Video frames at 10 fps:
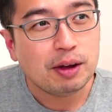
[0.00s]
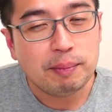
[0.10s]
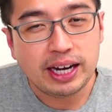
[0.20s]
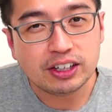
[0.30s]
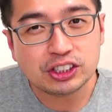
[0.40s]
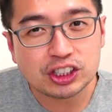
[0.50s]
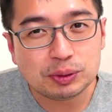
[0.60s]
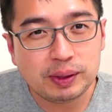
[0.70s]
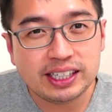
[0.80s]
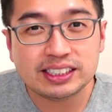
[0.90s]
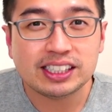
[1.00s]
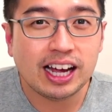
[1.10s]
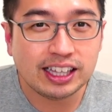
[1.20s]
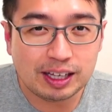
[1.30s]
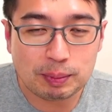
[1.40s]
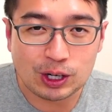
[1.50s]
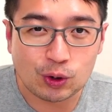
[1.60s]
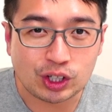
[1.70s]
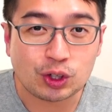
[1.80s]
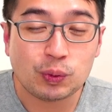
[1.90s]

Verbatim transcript: Maker just means a limit order,